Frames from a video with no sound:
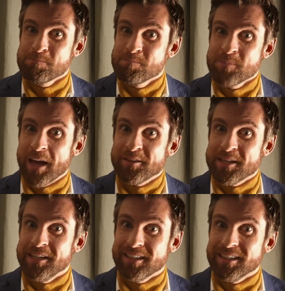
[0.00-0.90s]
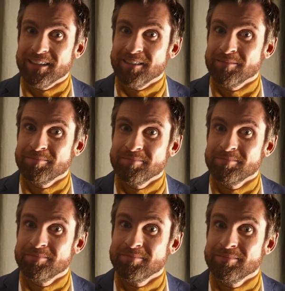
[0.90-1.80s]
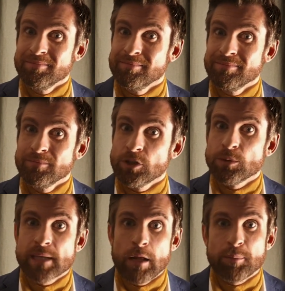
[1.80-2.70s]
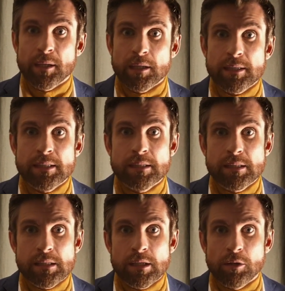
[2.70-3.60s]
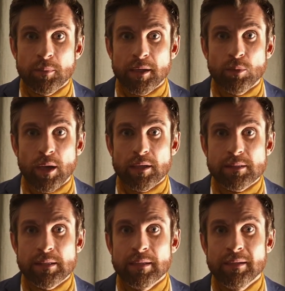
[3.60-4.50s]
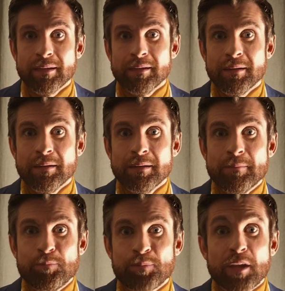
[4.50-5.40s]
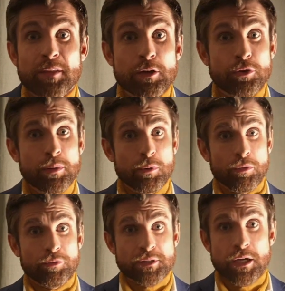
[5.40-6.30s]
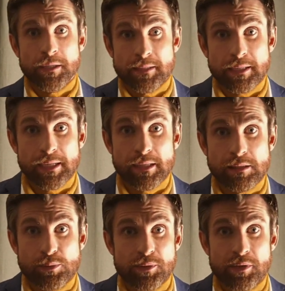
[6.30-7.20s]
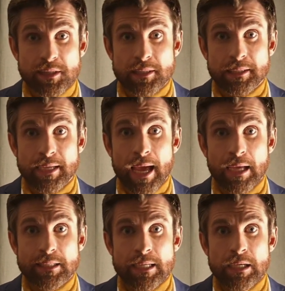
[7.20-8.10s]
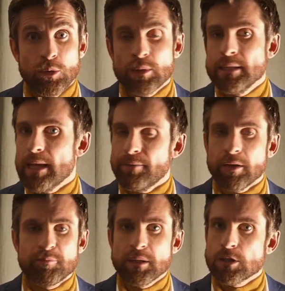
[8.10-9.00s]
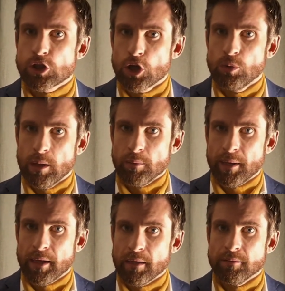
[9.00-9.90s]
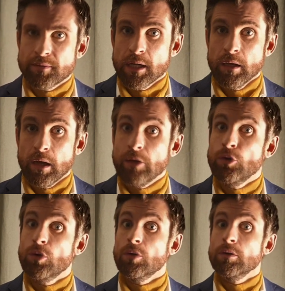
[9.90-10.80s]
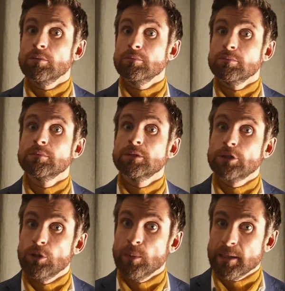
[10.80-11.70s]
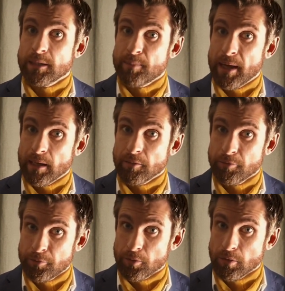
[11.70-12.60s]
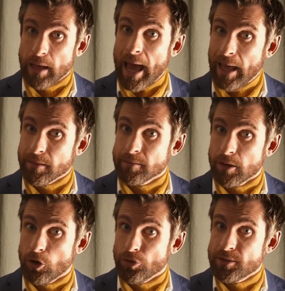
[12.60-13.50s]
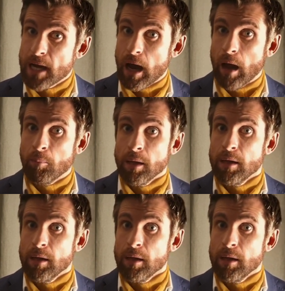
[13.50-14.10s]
That dear girl. She was helping us in so many ways. The criminal fraternity guest we'd recently had would never have been so well behaved, nor so willing to pay in full and on time,